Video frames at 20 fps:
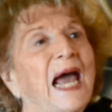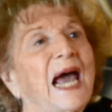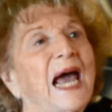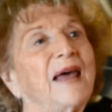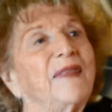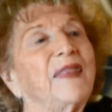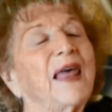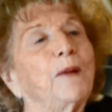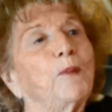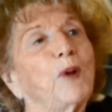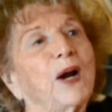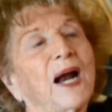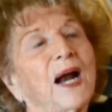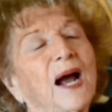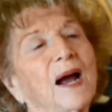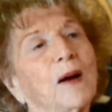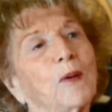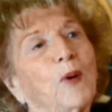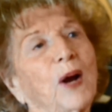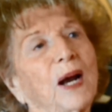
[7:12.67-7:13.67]
And then
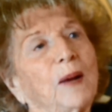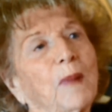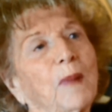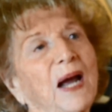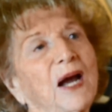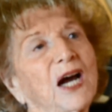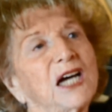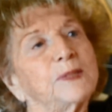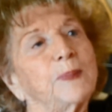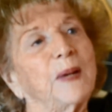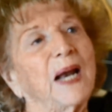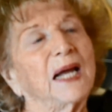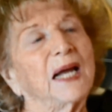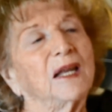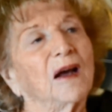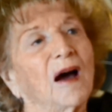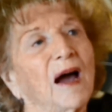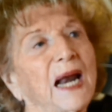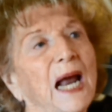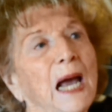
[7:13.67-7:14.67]
when my husband had
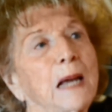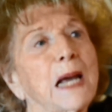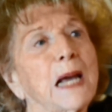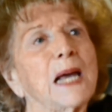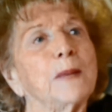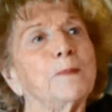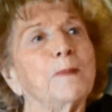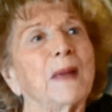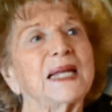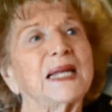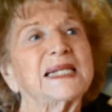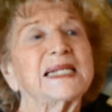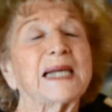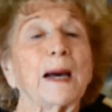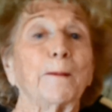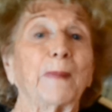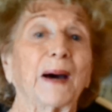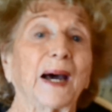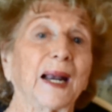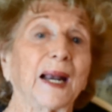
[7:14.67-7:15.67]
died, I had met
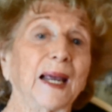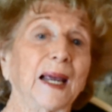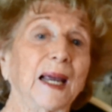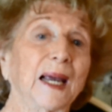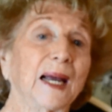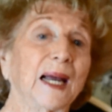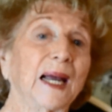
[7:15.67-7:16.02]
somebody,